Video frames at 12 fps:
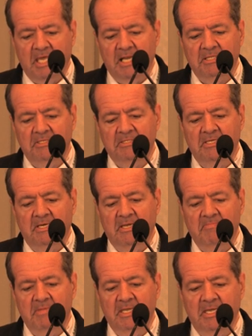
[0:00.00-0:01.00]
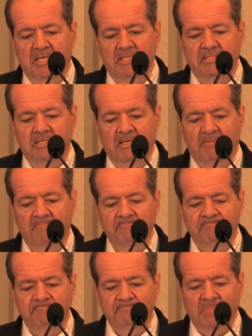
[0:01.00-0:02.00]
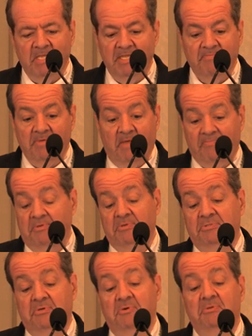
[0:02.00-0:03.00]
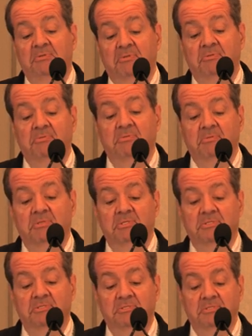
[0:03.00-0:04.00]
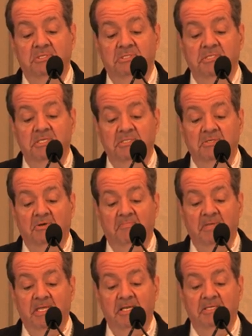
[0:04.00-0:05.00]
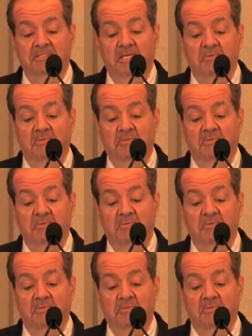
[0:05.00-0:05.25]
at the time. And I first heard this disease called PANDAS.